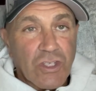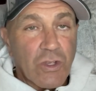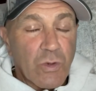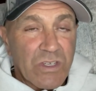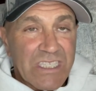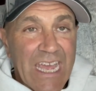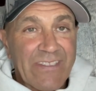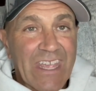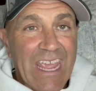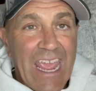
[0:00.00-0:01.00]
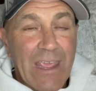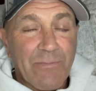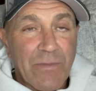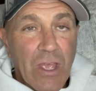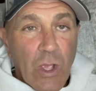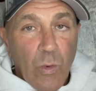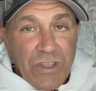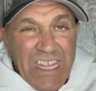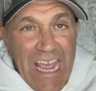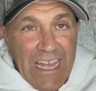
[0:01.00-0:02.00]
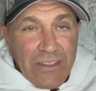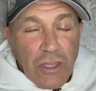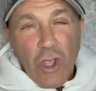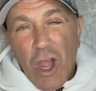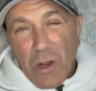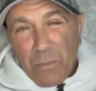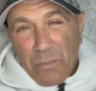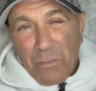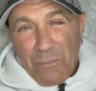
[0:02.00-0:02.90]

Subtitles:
So you would start the game with the underdog